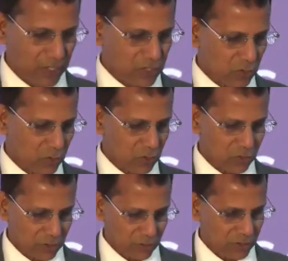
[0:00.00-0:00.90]

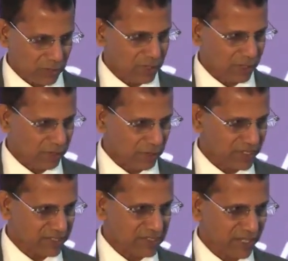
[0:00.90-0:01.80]
So
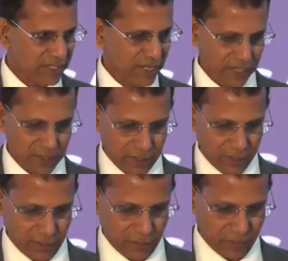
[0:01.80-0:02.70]
as I said that
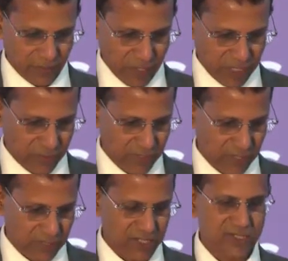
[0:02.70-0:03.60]
we believe
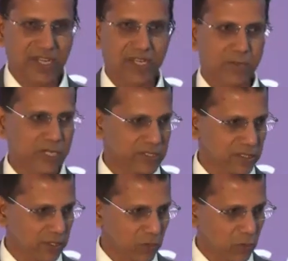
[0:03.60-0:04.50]
that sustainability
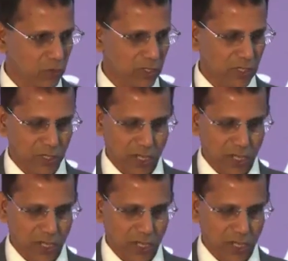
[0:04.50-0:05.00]
is at the core.